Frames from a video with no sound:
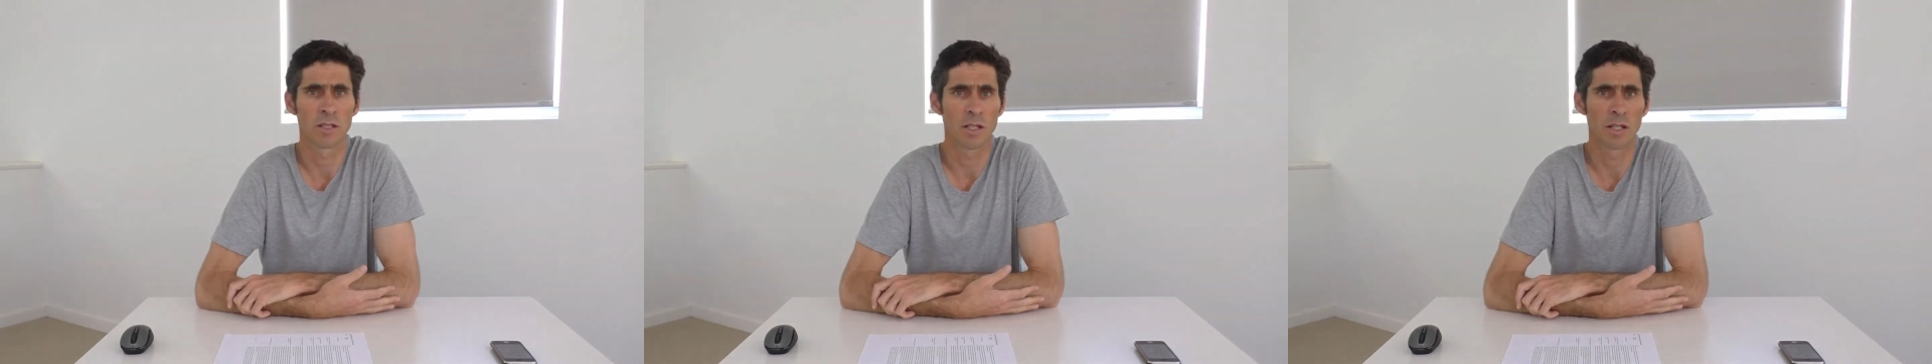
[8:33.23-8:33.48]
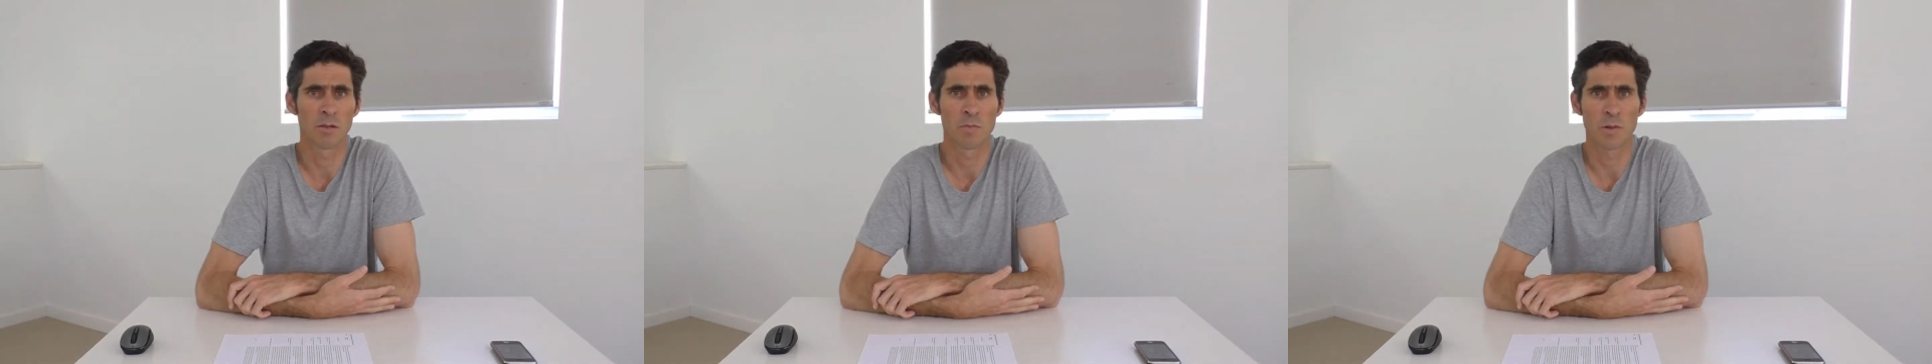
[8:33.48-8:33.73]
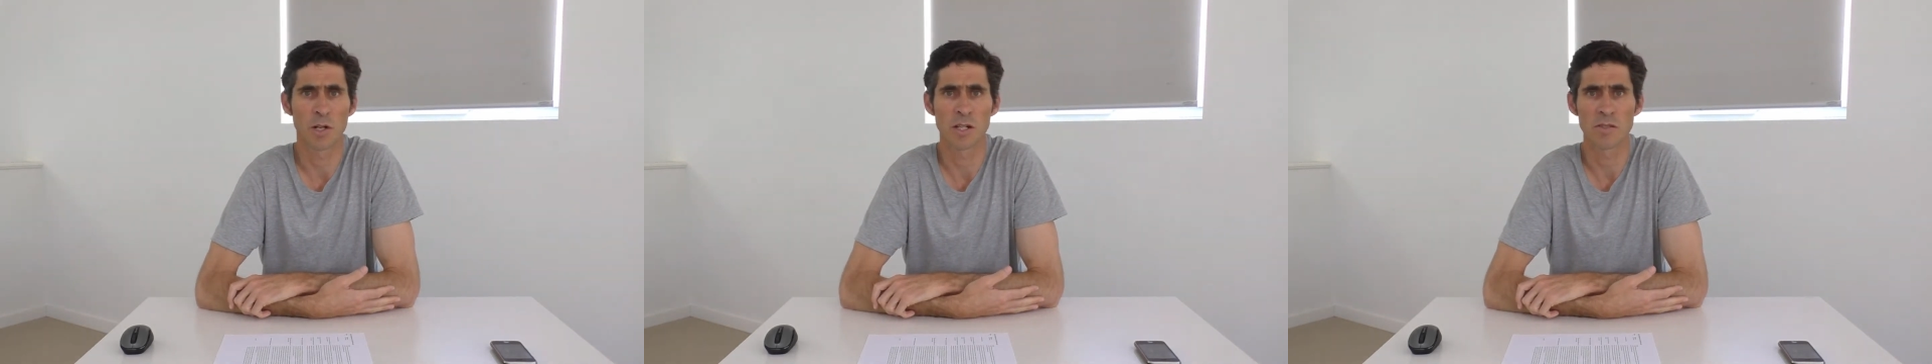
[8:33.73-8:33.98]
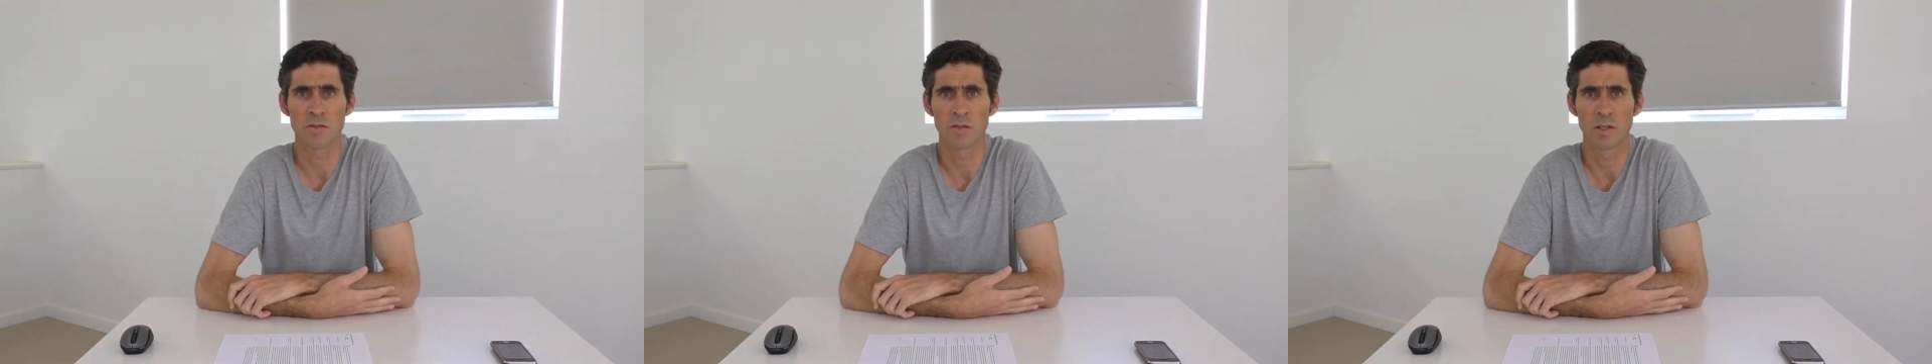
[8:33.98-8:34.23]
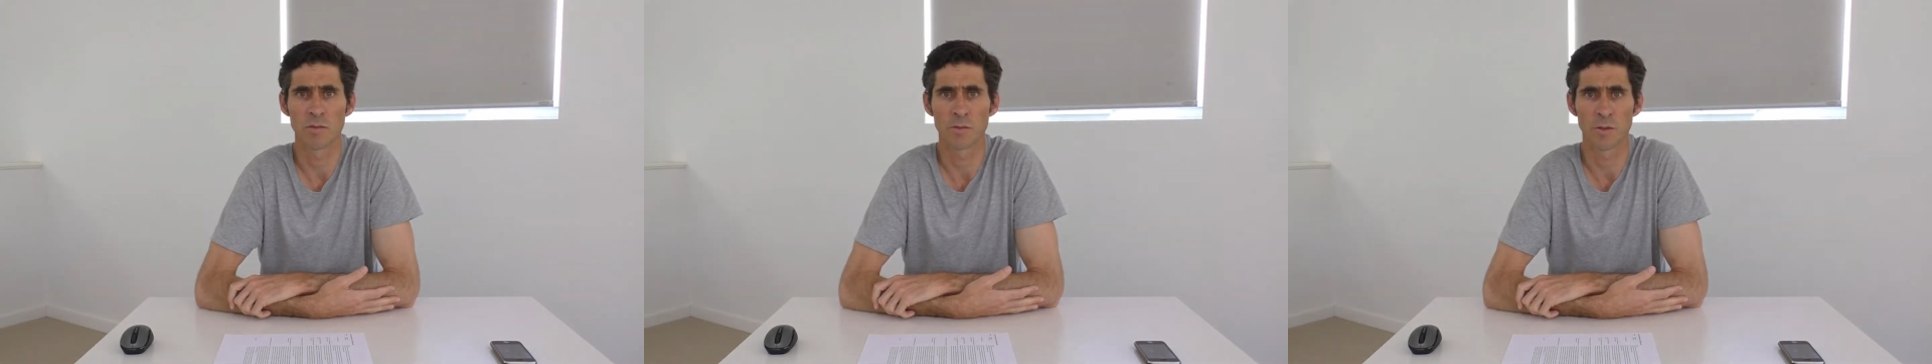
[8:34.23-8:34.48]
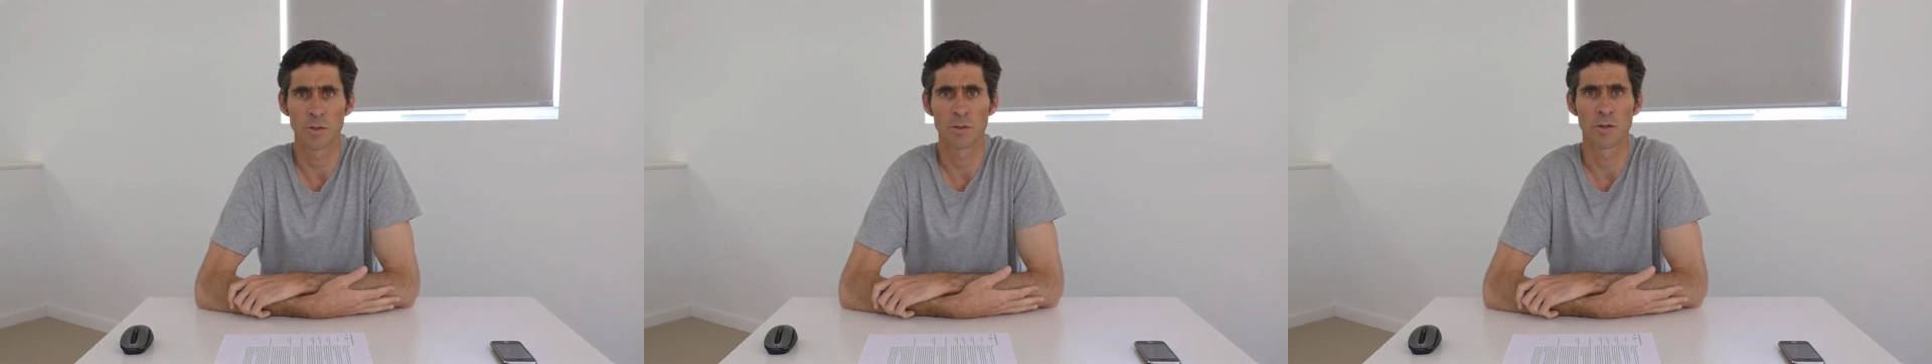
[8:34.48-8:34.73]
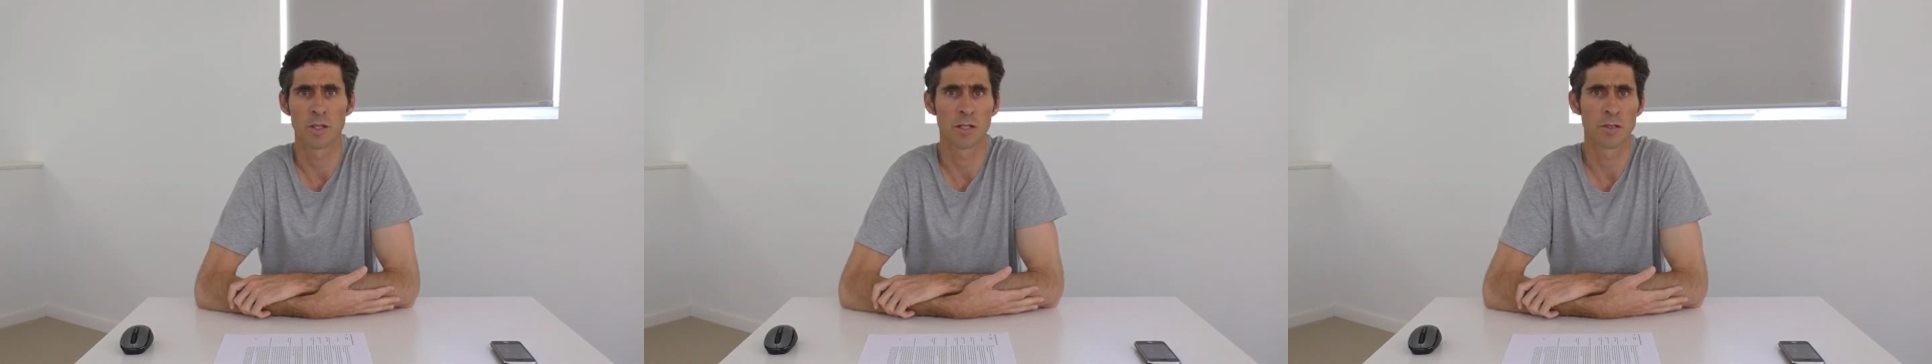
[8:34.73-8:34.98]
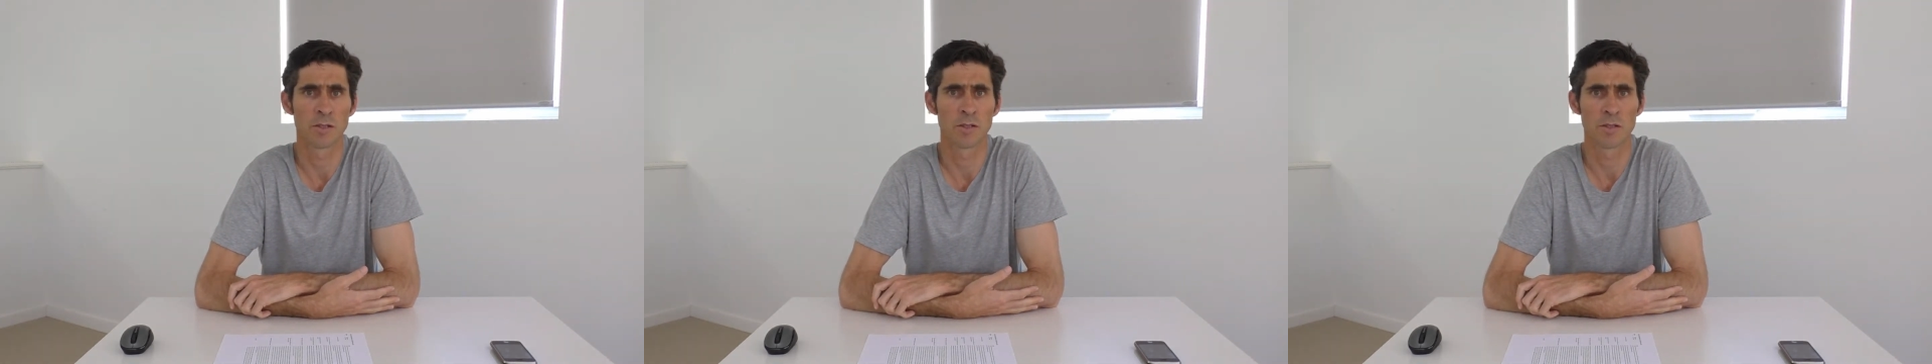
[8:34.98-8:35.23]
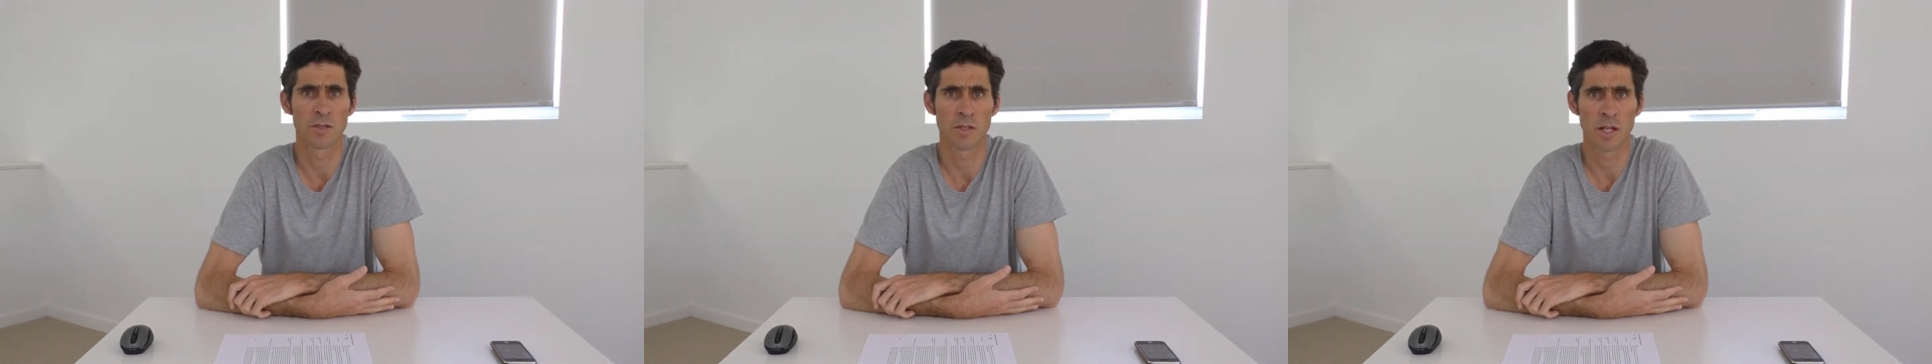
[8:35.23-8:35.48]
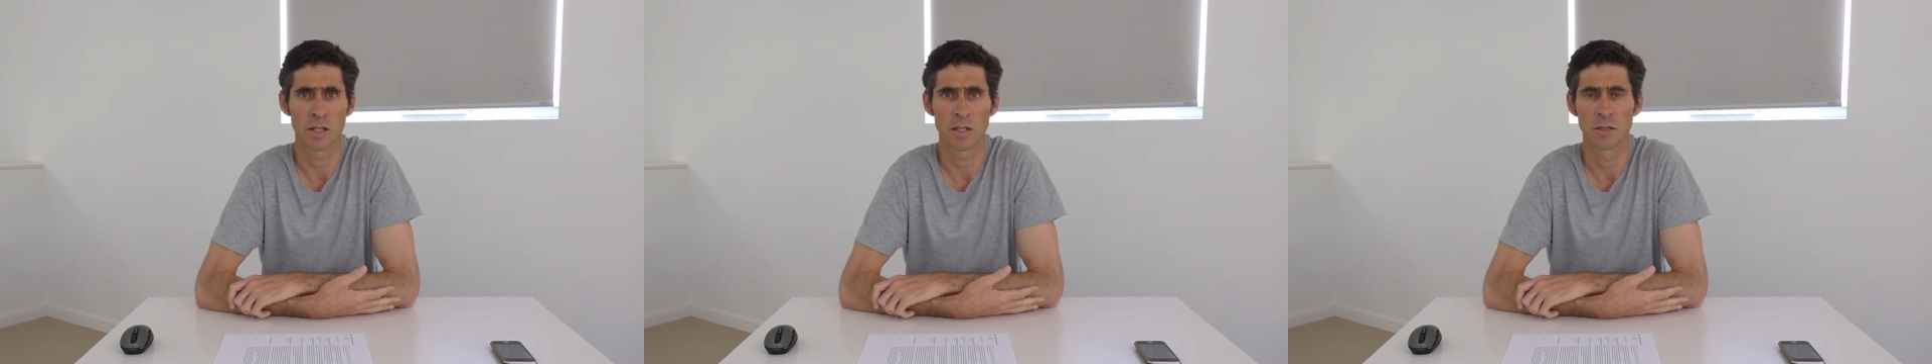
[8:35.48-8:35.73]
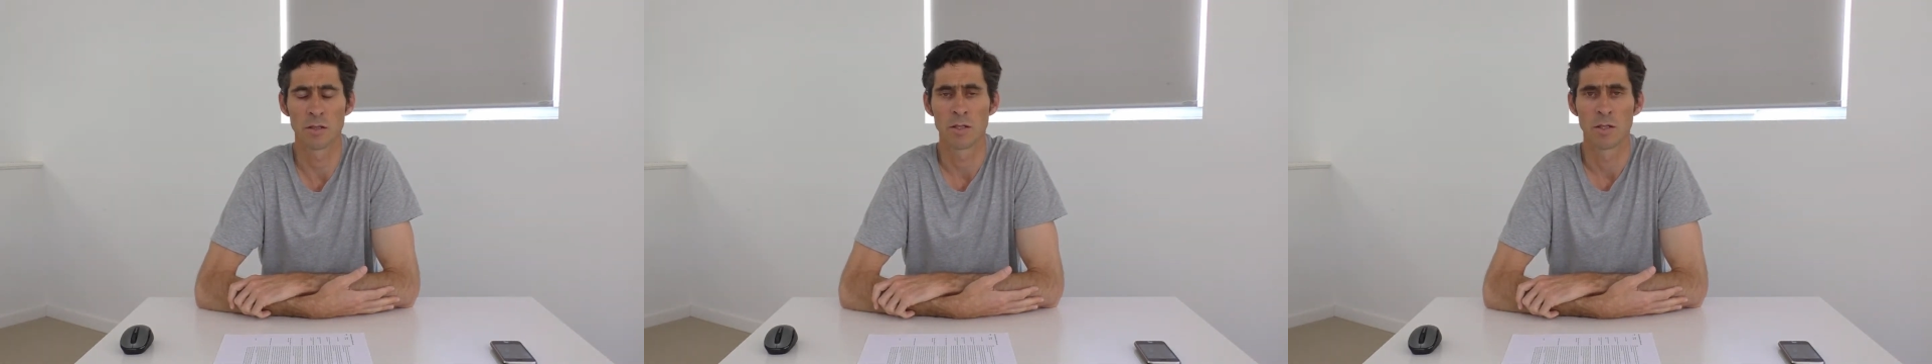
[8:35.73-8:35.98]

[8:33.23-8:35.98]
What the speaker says: get a price for your fruit, then you should sell it